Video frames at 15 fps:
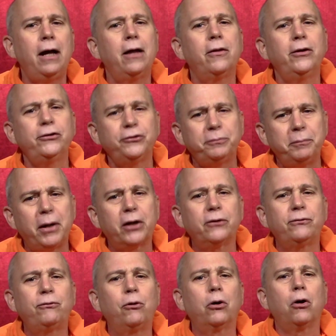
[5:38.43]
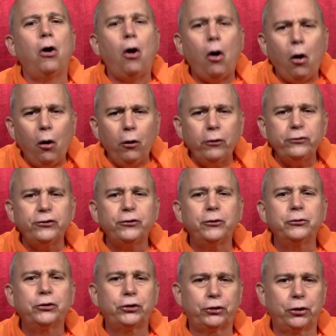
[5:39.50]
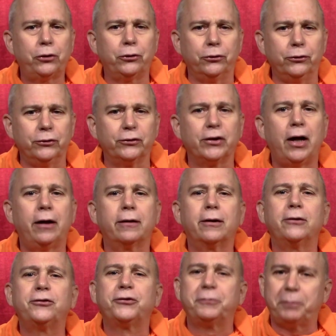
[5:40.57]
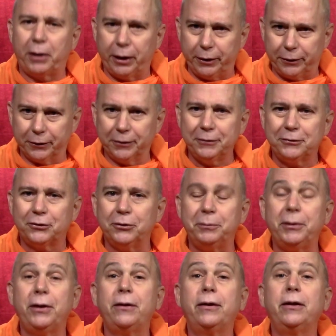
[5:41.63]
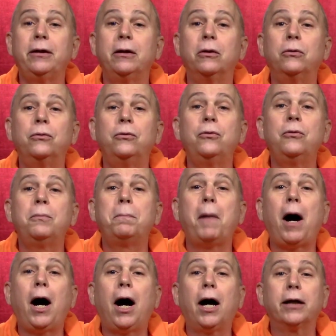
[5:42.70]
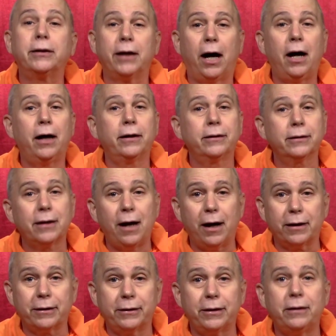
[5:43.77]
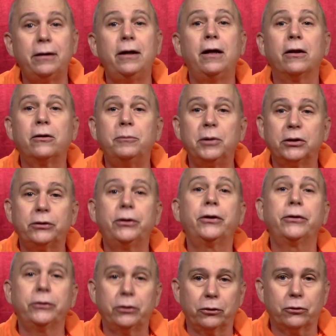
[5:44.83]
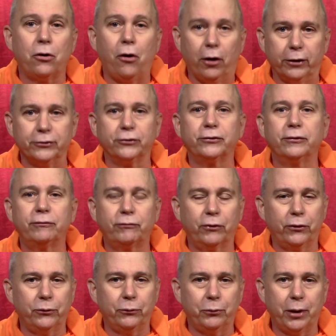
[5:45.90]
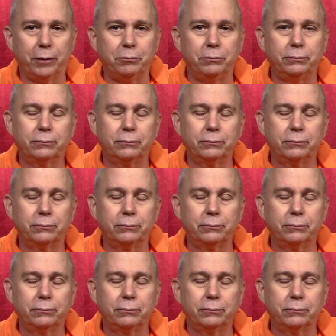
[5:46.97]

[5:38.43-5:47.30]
This metaphor also shows the spider to be the upadana karana, the material cause for the web.